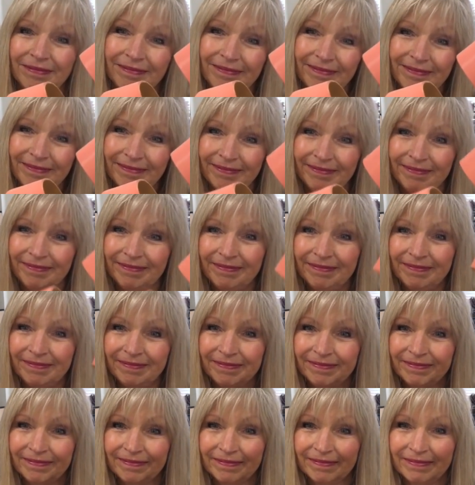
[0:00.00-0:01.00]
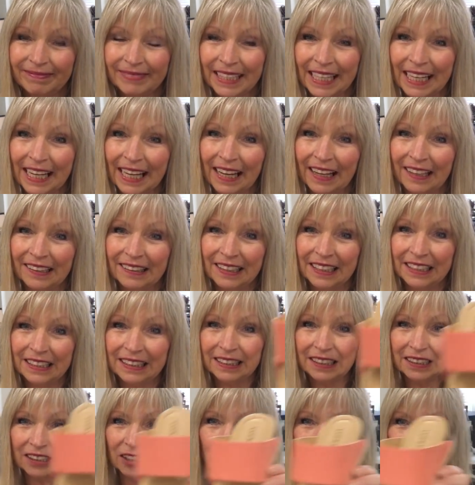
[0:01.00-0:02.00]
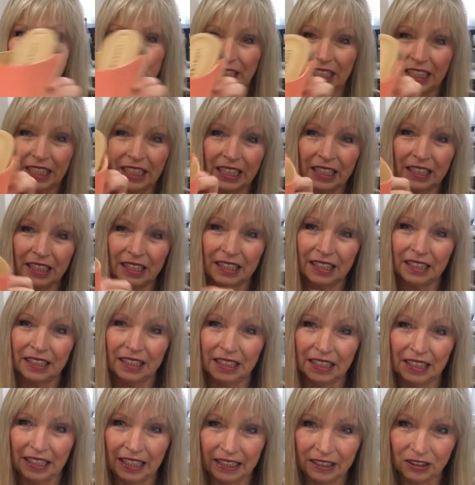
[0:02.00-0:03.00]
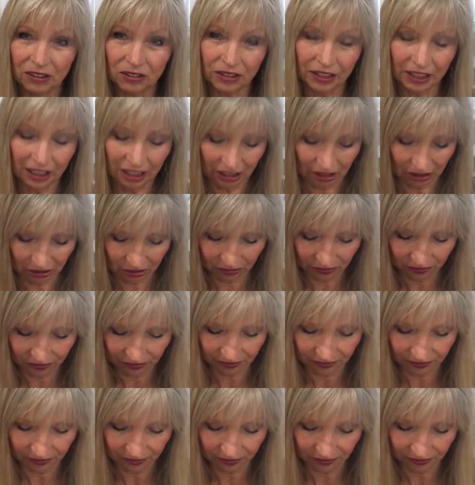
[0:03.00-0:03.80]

Mm, these are really, I don't know.